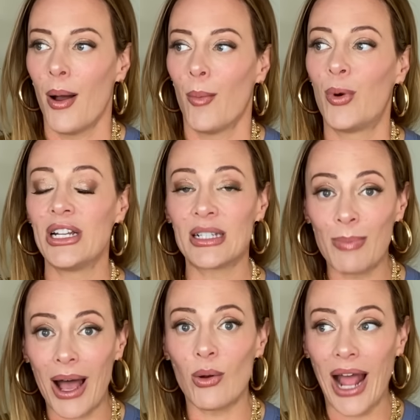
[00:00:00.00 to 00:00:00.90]
But it's
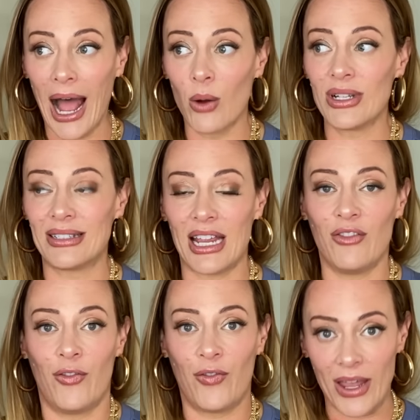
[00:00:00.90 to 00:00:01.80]
about how to stay
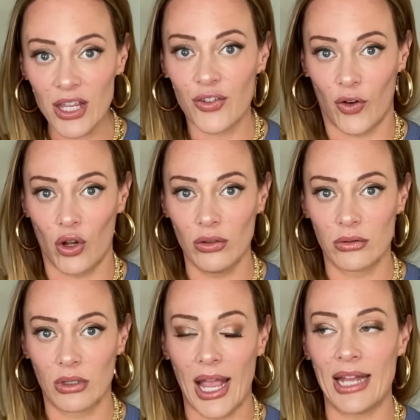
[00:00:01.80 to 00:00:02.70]

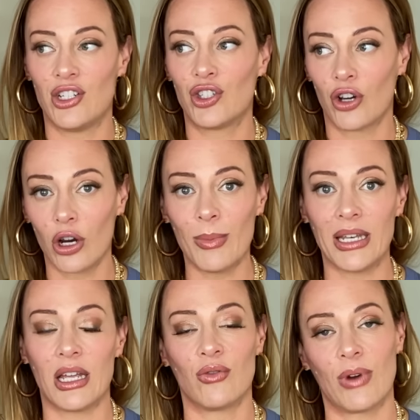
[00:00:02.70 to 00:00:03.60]
faithful and
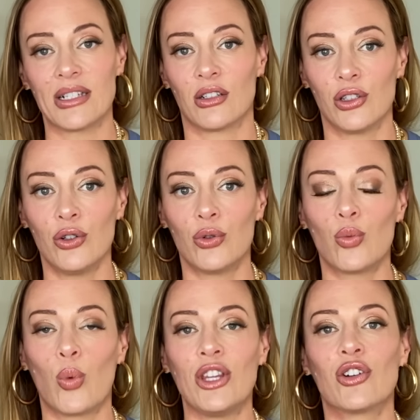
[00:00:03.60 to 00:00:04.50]
determined and resolute
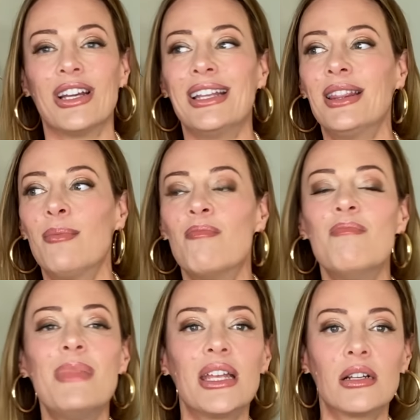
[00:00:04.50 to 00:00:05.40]
when you're in the
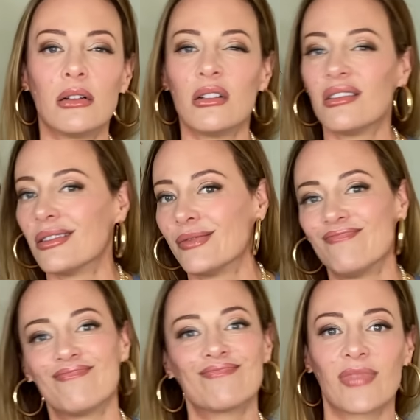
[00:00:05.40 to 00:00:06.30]
middle
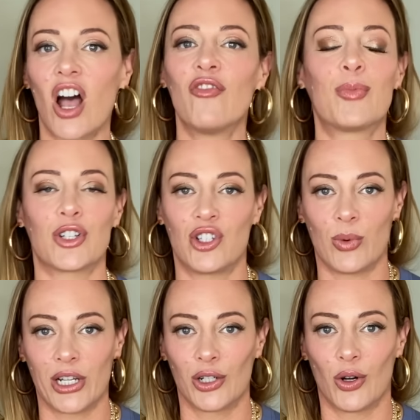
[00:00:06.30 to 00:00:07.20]
of
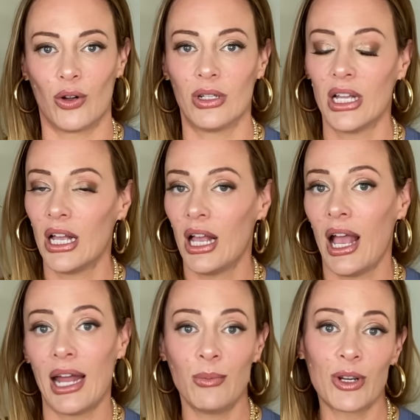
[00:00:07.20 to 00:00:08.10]
pursuing a goal.
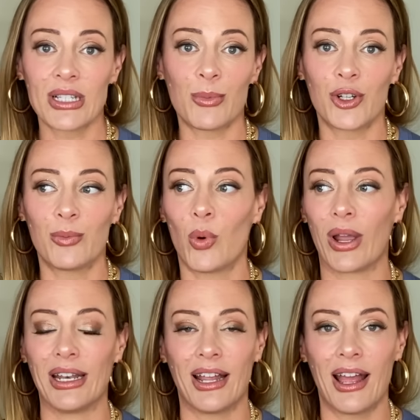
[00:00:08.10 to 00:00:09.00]
And he brings up a good
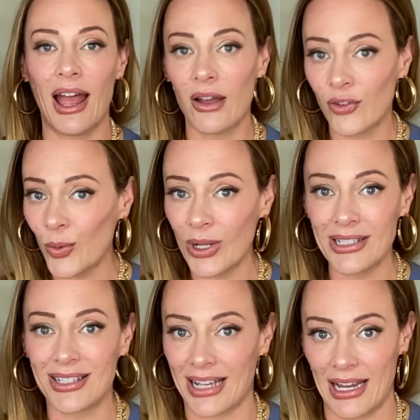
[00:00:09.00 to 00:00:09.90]
point. Everyone's
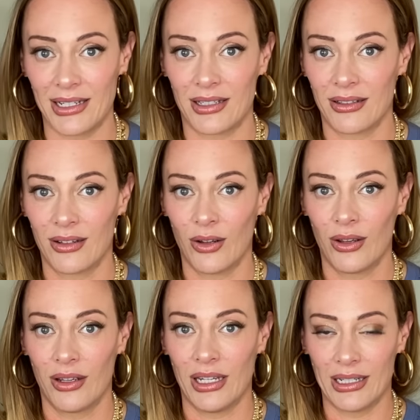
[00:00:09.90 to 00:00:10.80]
psyched,
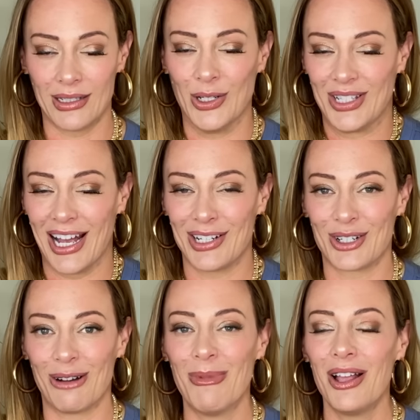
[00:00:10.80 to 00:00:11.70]
he didn't use that
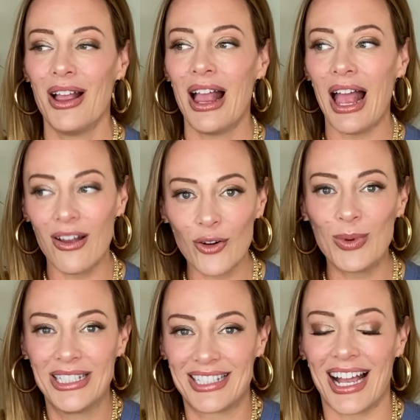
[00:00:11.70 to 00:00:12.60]
term,
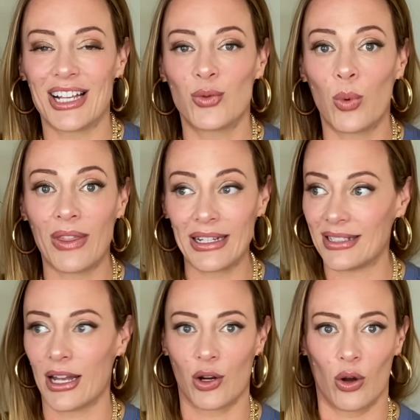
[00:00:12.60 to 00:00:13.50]
everyone's psyched when they
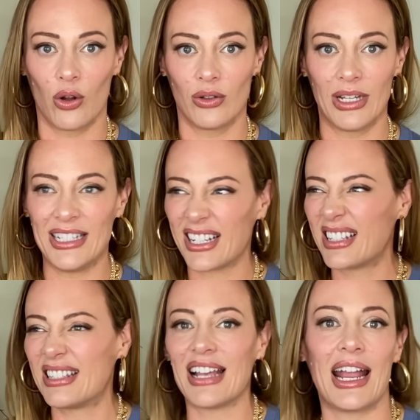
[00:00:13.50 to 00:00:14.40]
set a goal. It's
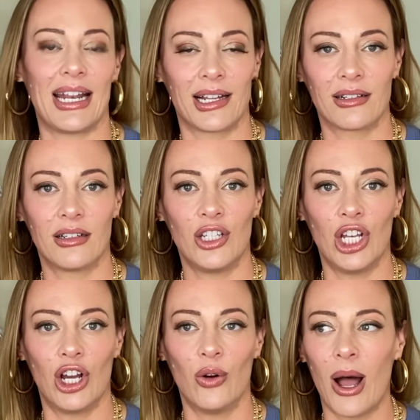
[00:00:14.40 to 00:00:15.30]
exciting. You
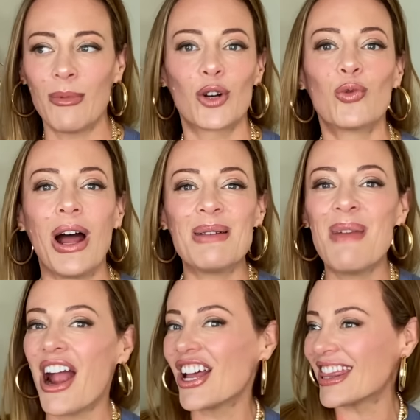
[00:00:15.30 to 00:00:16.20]
know, I'm gonna run a
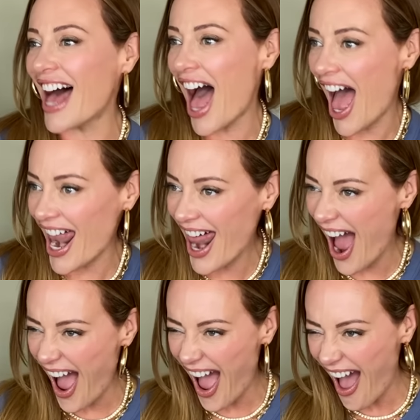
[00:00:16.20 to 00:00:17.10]

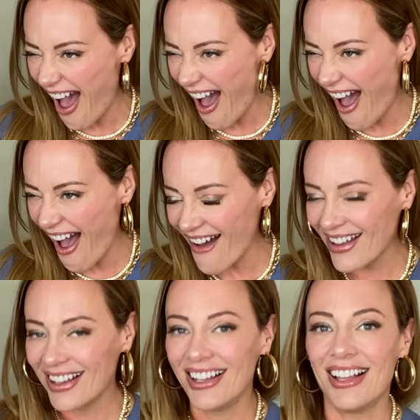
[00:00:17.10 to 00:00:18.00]
marathon.
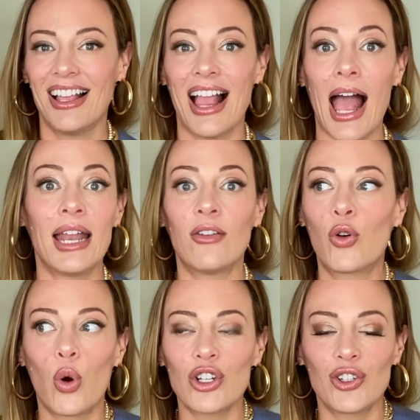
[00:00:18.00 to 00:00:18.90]
And of
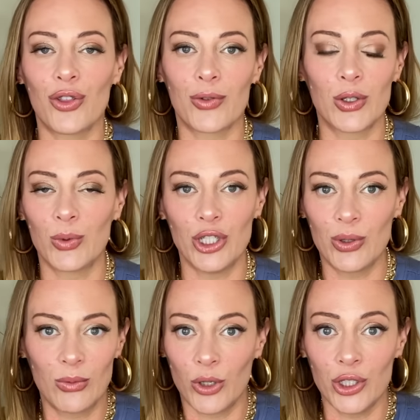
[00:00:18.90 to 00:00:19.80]
course you're thrilled when
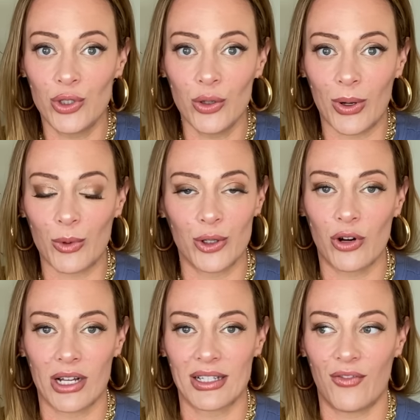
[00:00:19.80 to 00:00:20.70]
you when you do it, when you
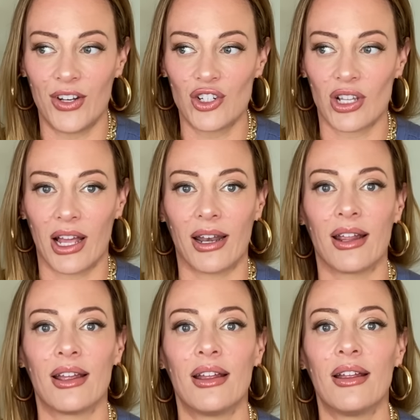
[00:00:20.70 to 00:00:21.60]
cross that finish line.
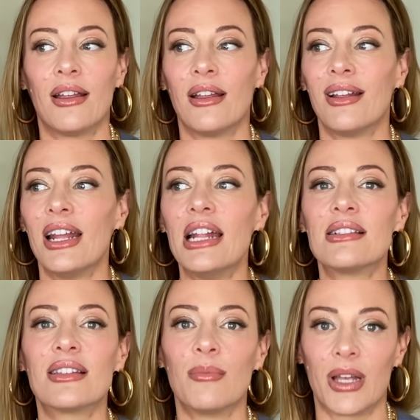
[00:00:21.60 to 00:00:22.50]

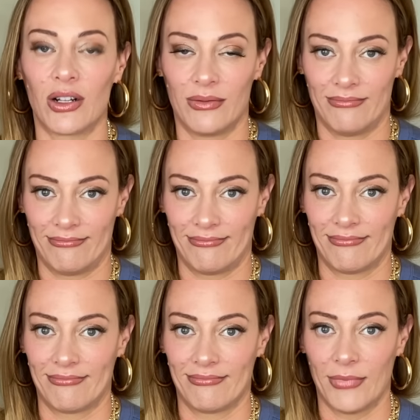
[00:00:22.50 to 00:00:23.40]
It's the middle.
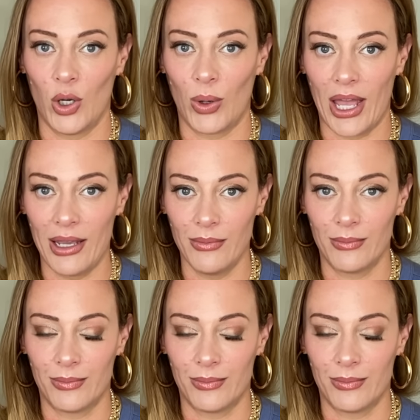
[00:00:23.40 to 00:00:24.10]
Okay?